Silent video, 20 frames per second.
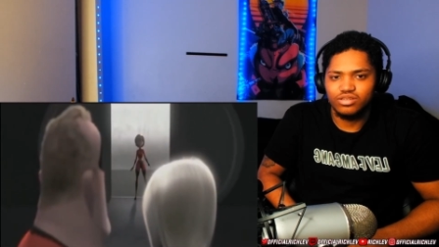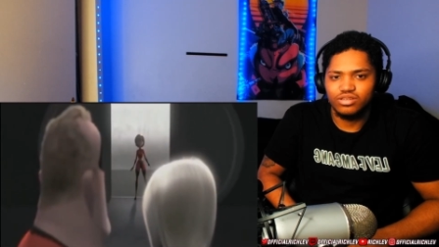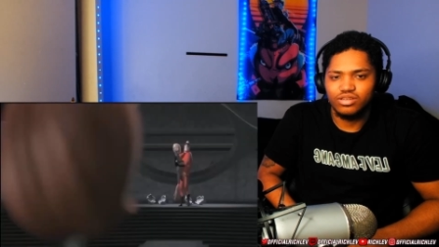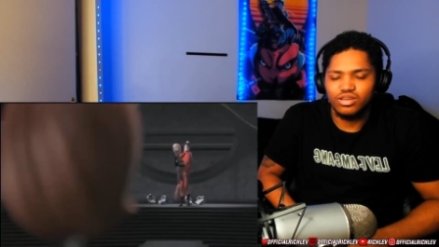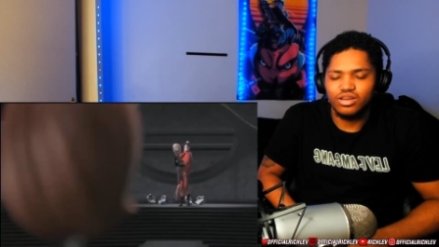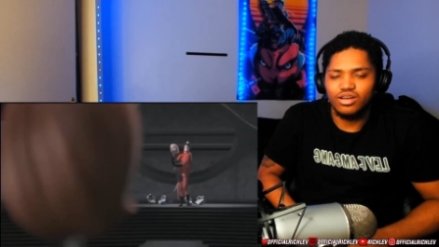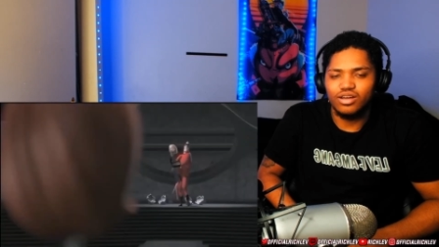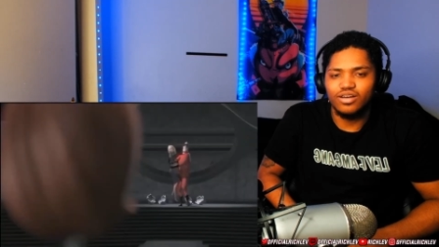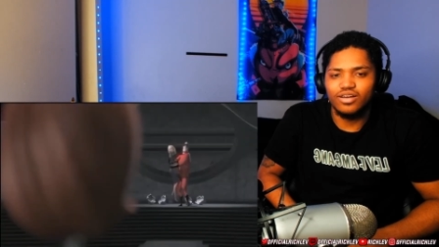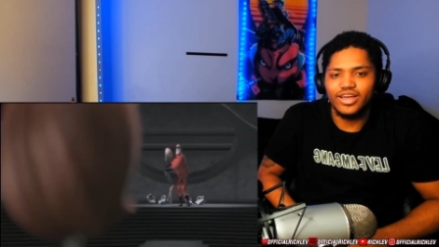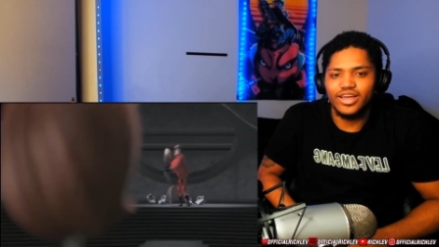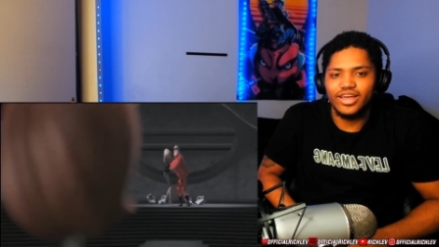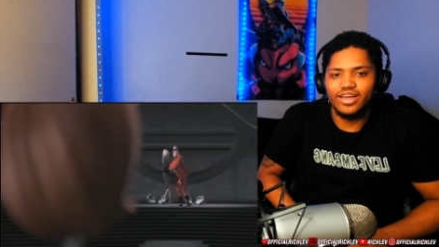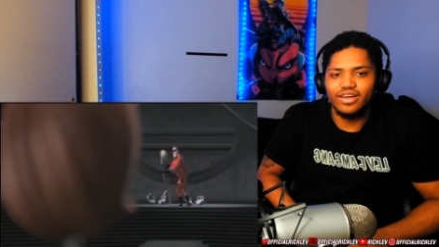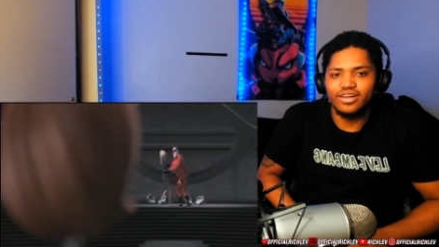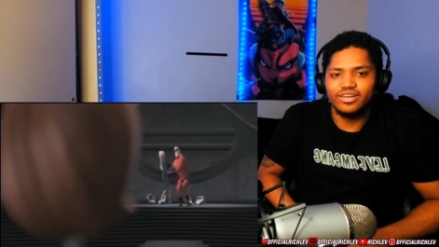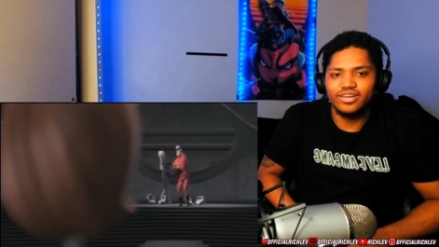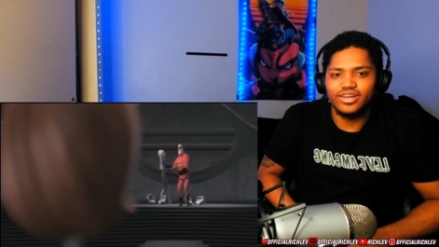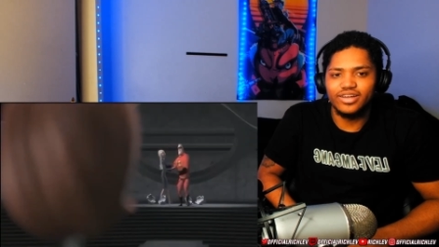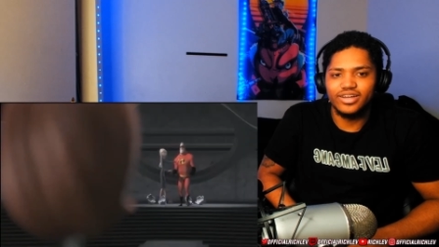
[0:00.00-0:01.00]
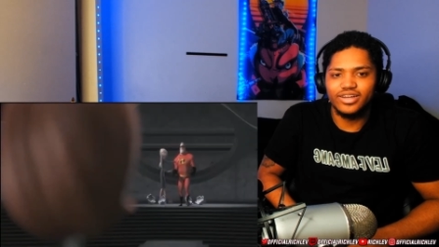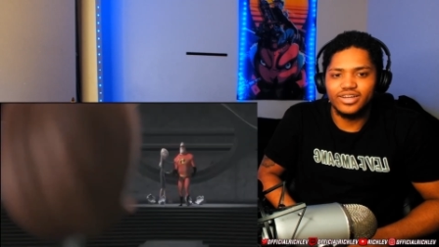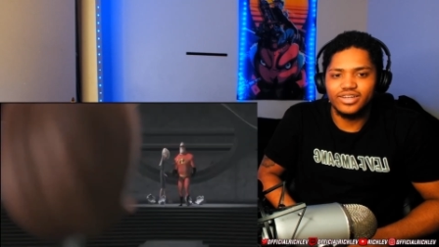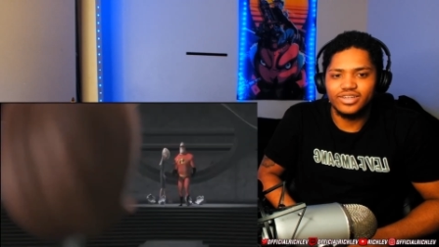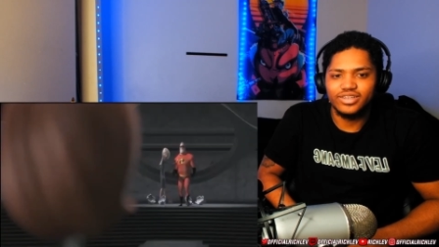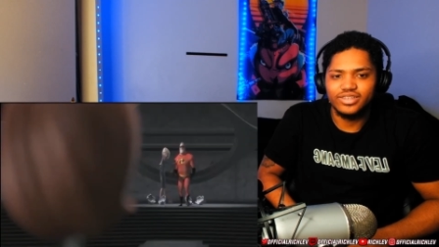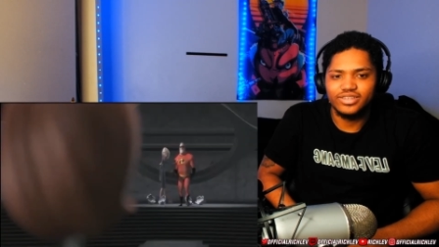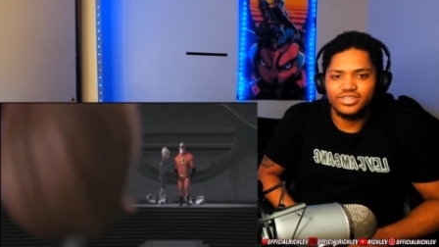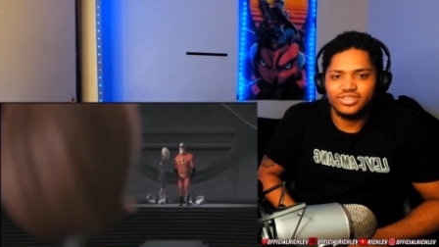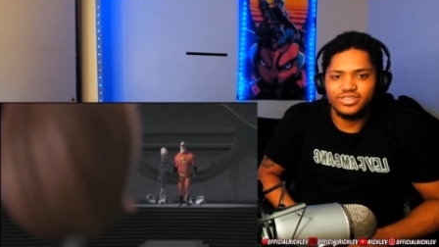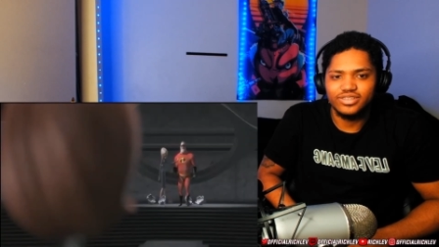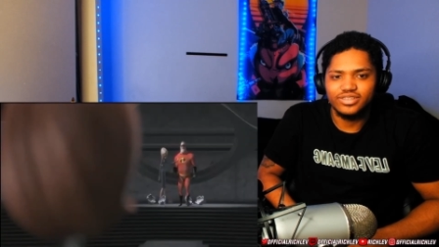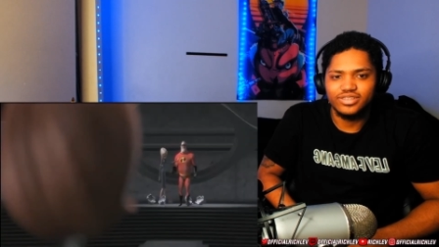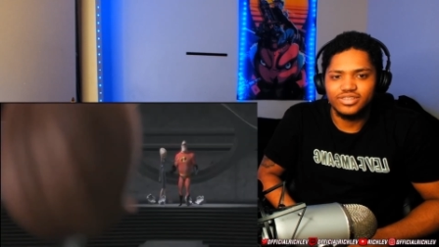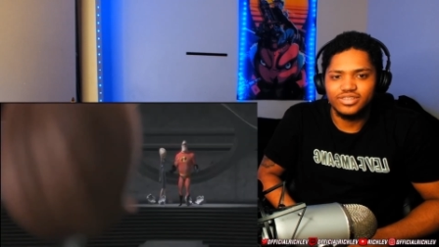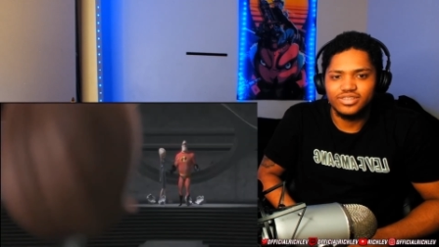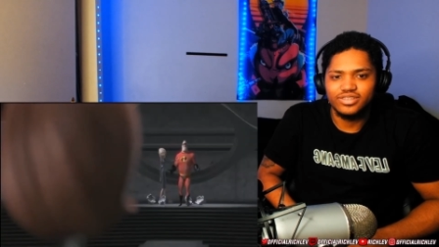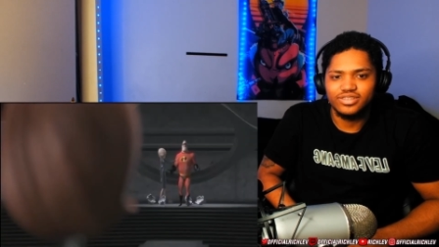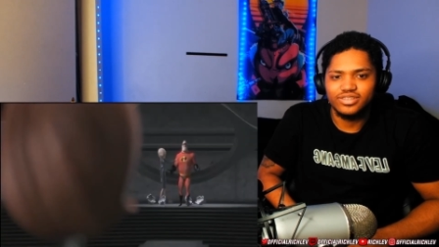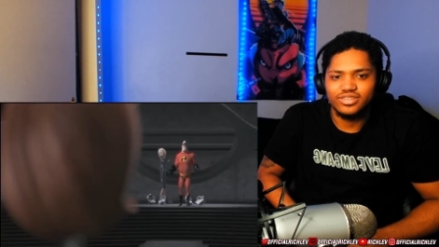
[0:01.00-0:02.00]
Oh, hell no. Nah.
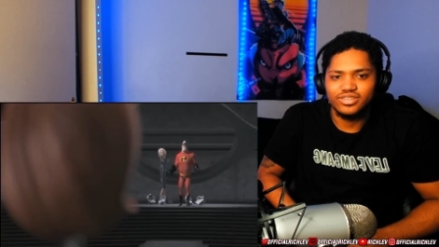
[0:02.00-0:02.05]
Helen?